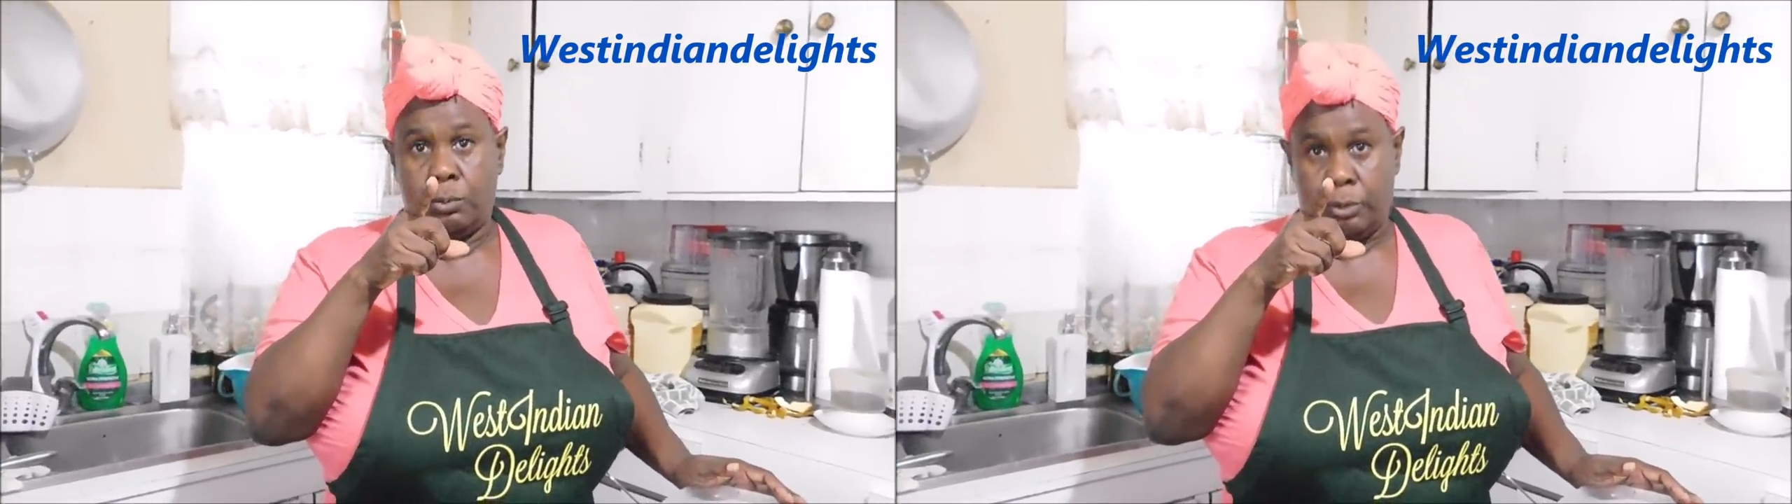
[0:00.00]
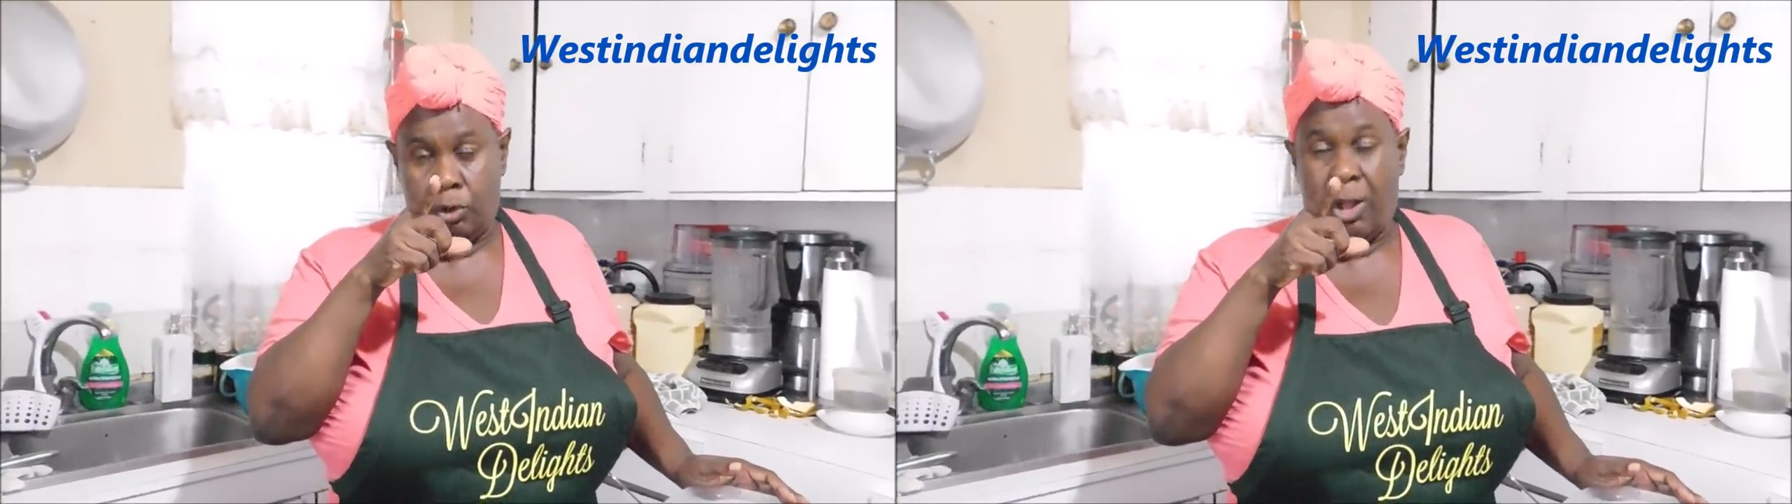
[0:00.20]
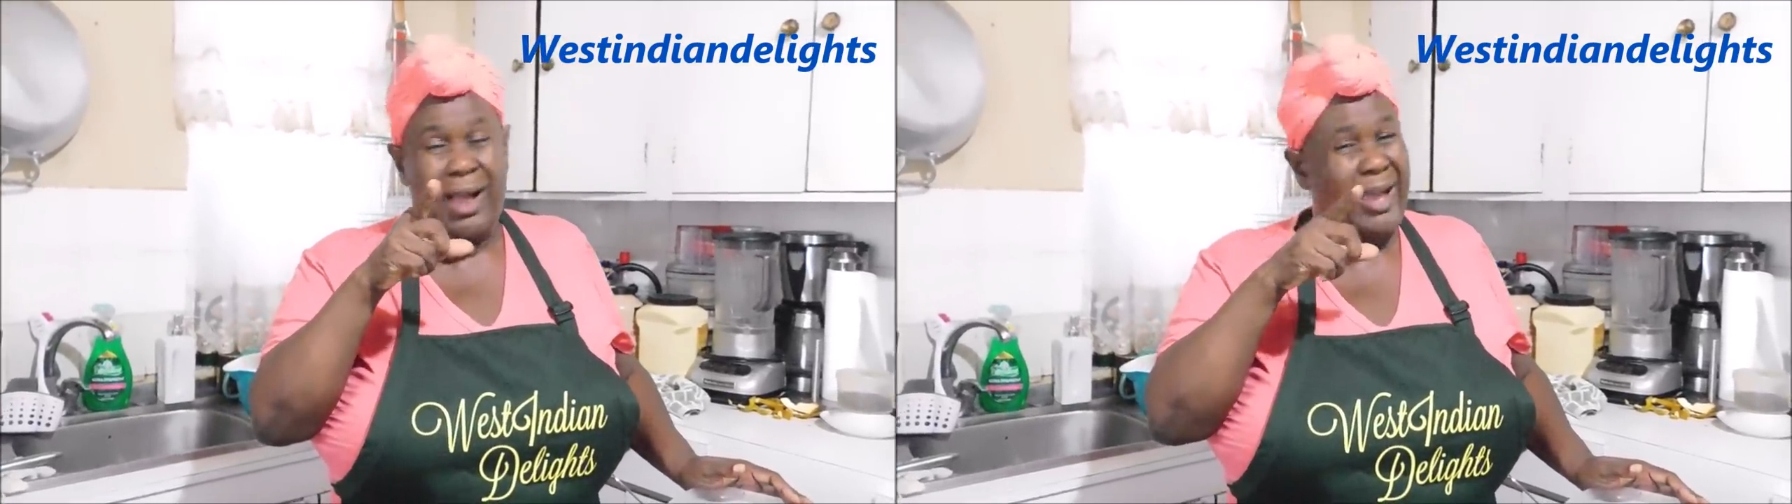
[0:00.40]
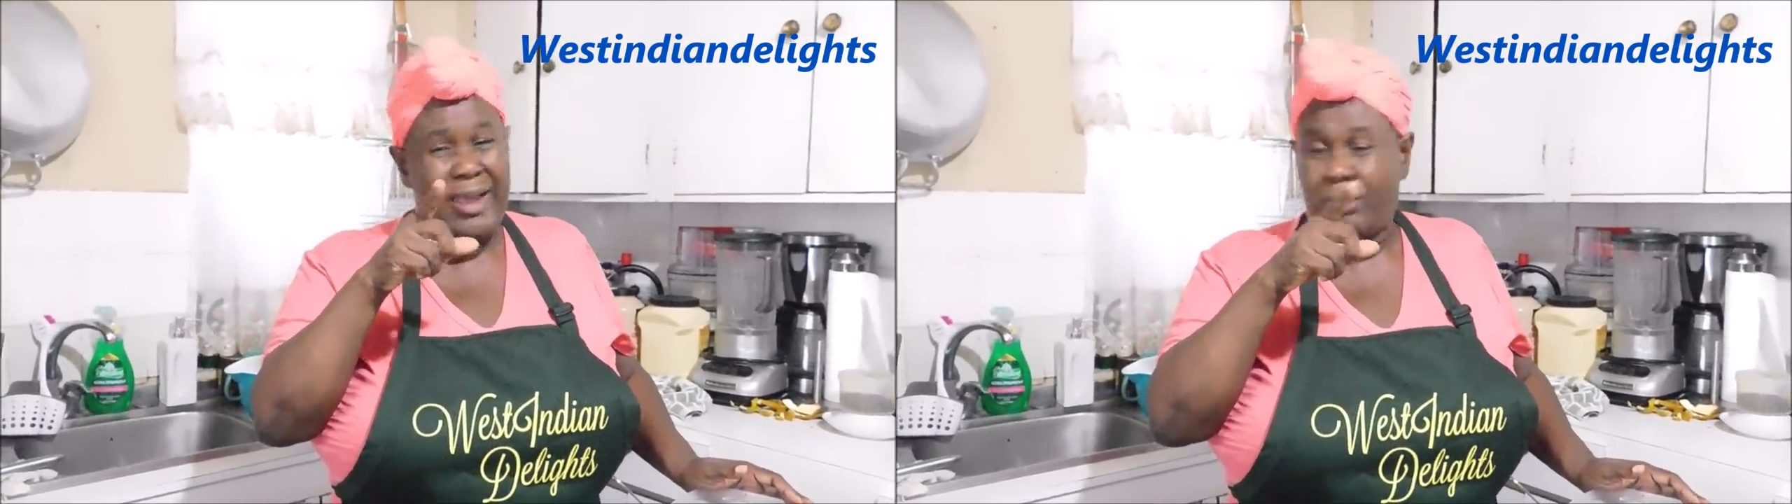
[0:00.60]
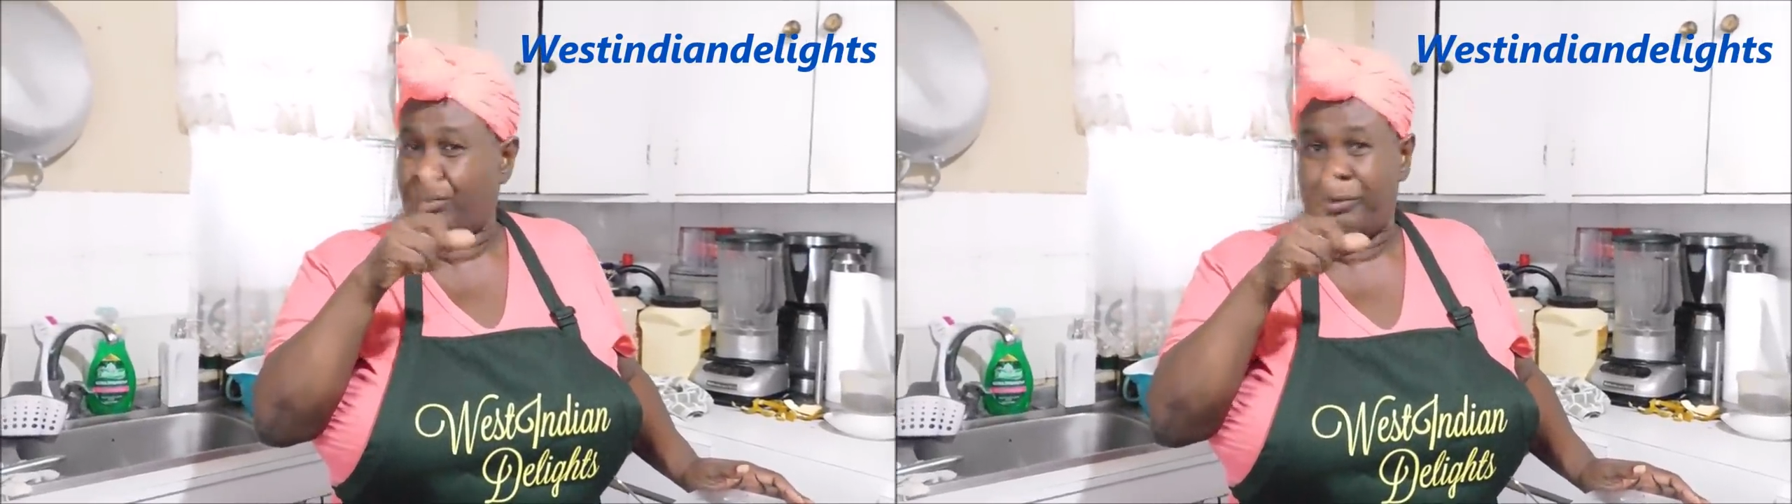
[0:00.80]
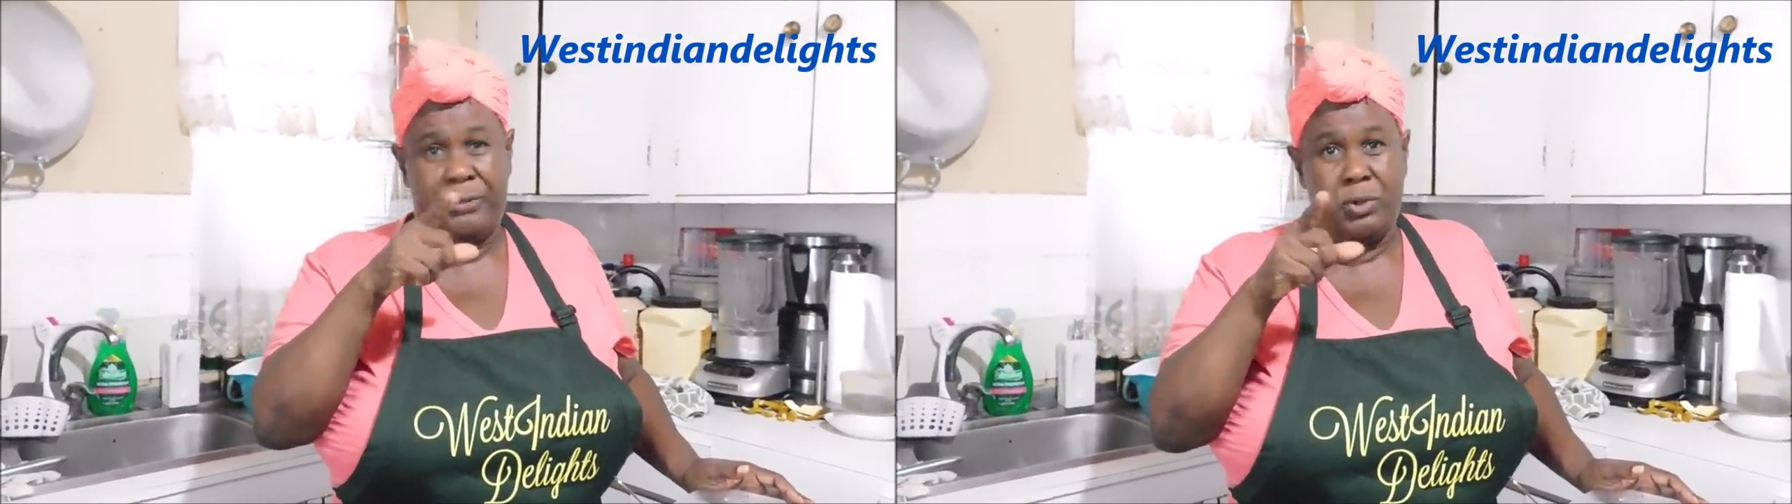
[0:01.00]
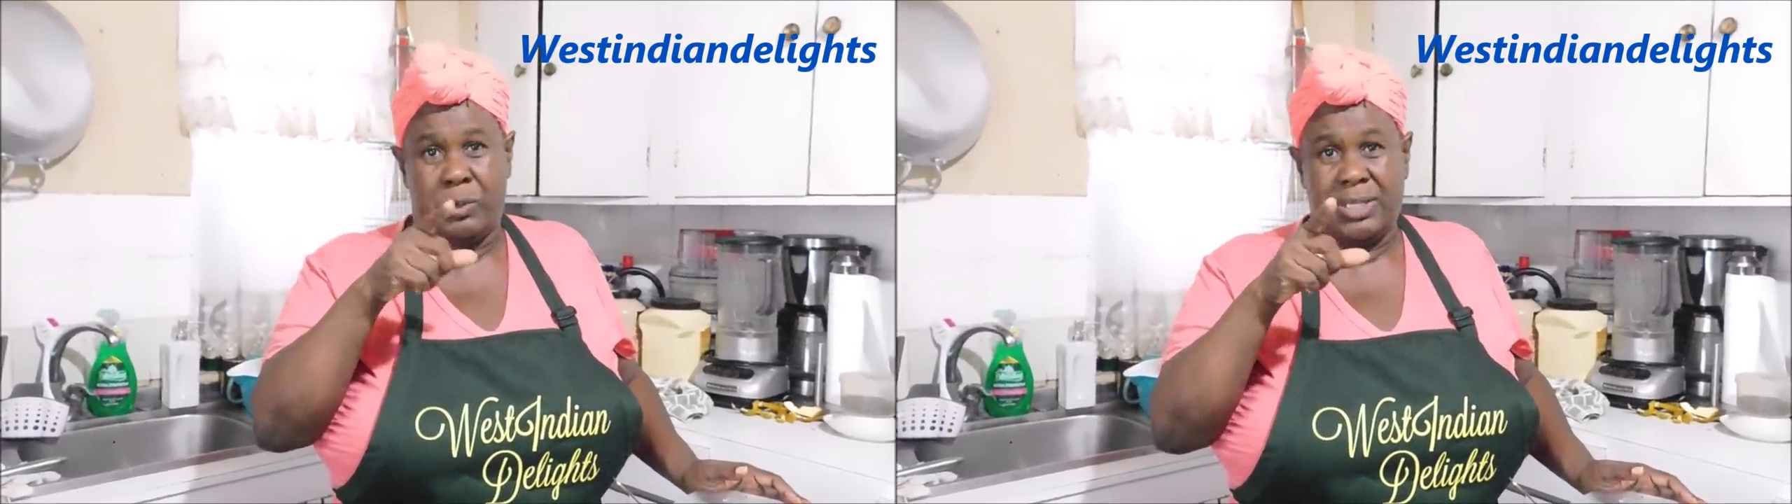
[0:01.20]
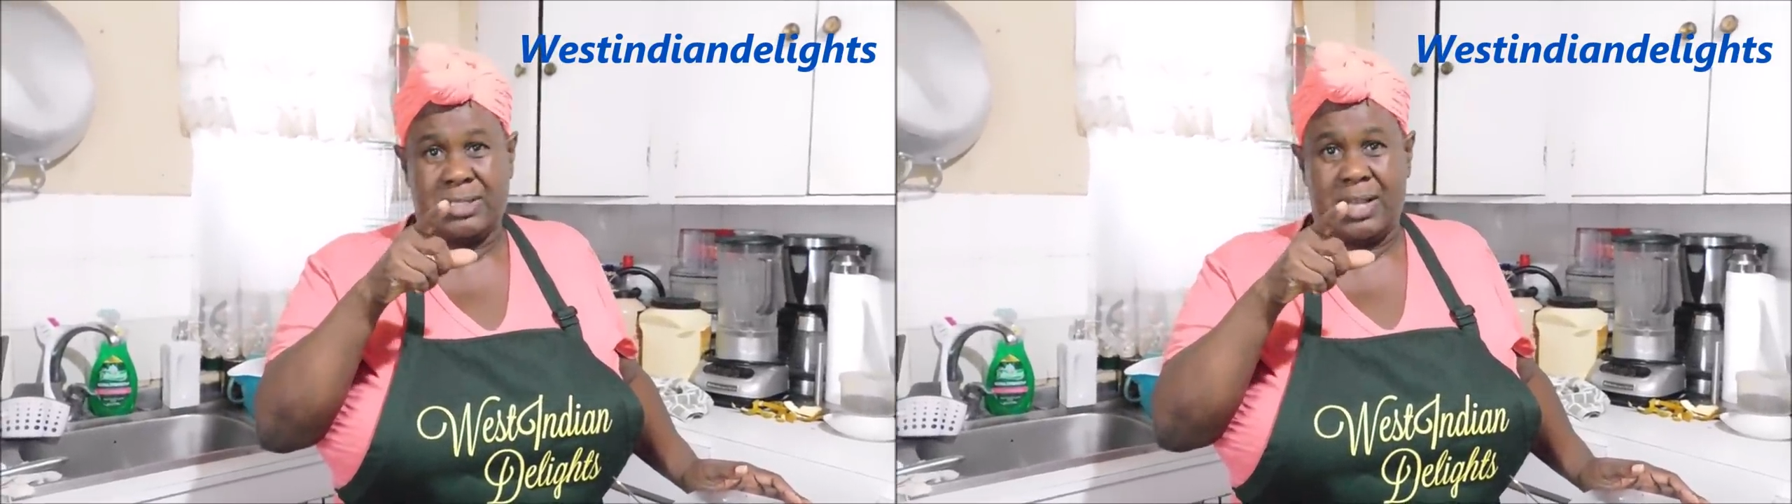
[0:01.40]
You are, I don't know if you know
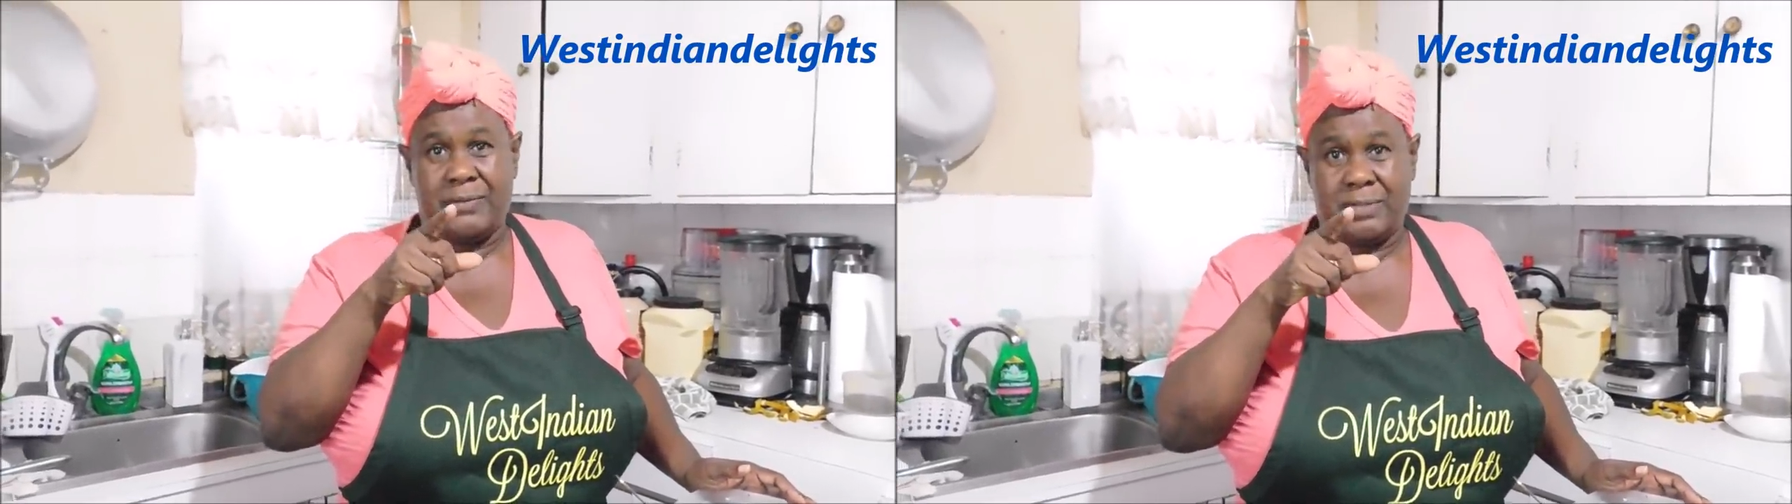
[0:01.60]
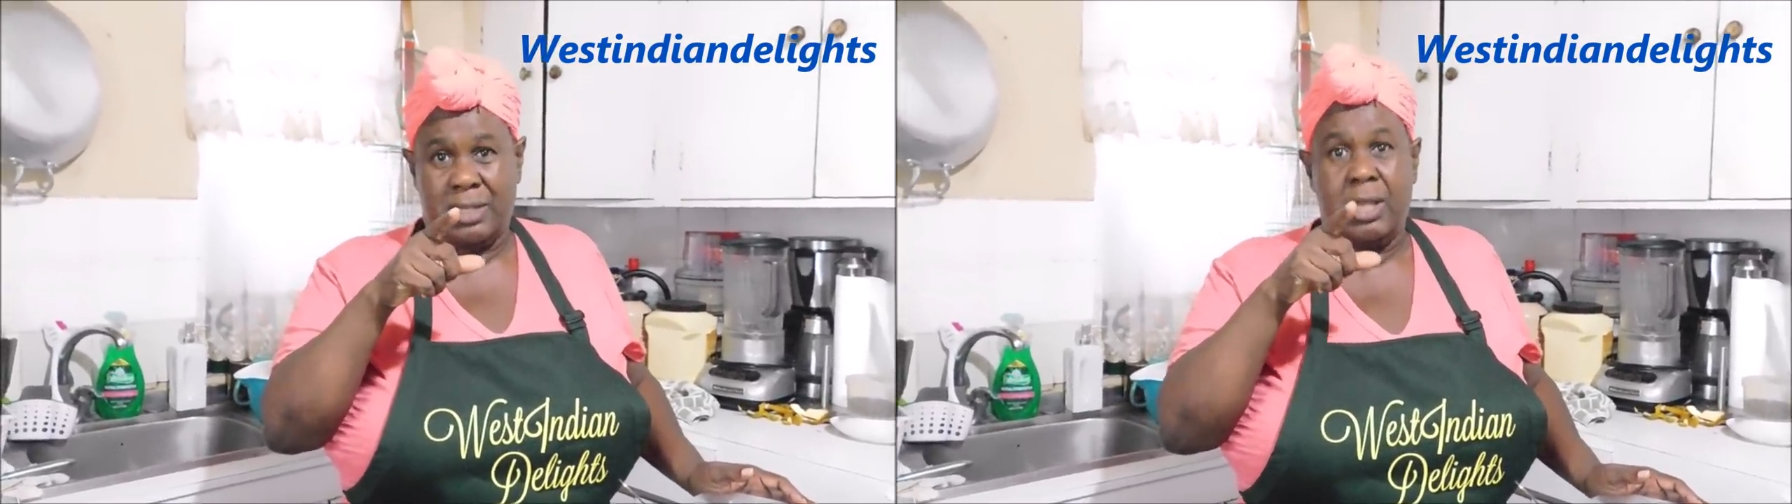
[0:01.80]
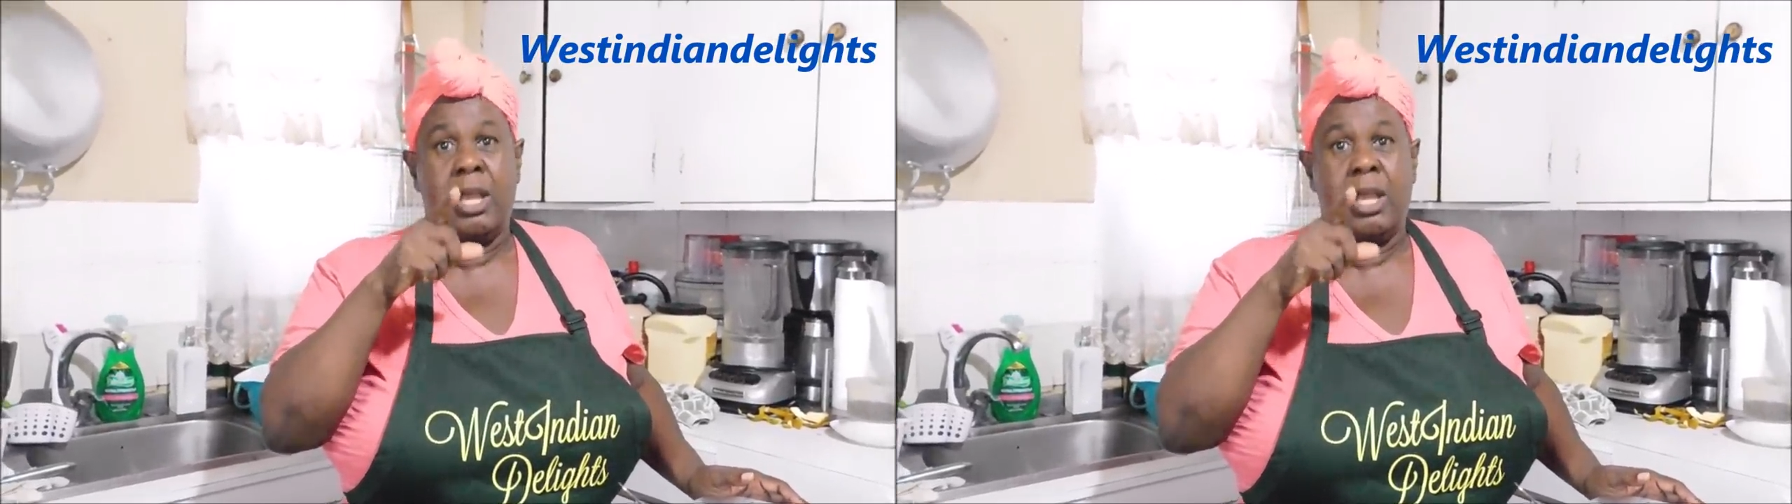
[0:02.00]
yourselves,